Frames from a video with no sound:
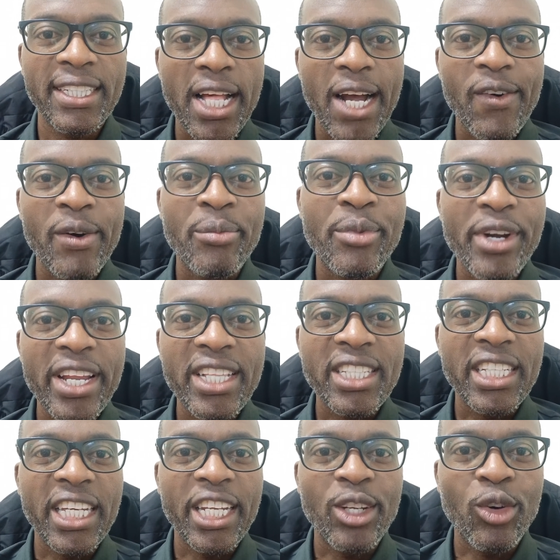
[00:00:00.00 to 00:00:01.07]
Our brains
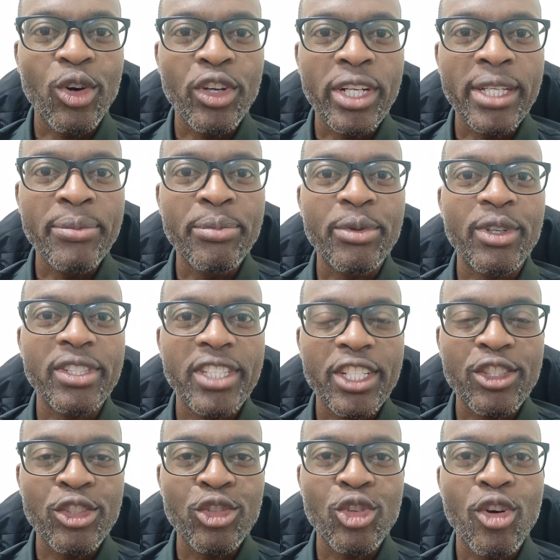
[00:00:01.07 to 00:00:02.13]
can only process
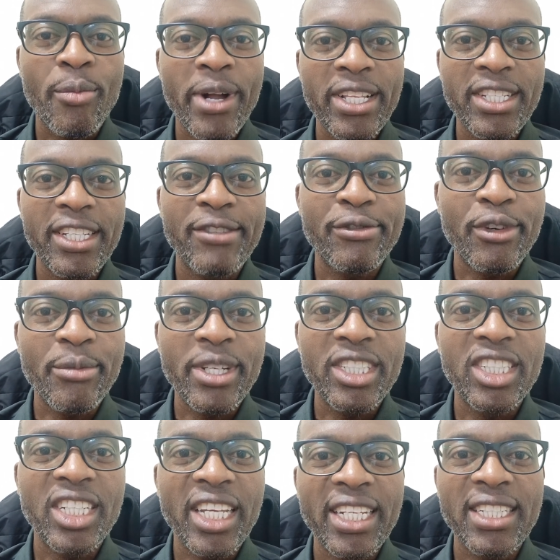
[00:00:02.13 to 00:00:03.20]
so much
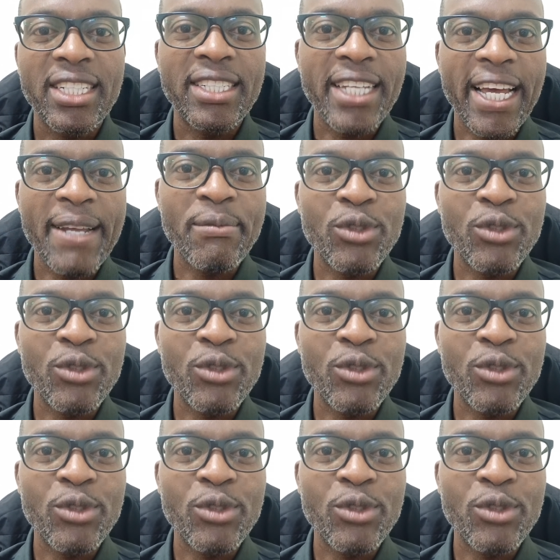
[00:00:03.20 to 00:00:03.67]
information at a time.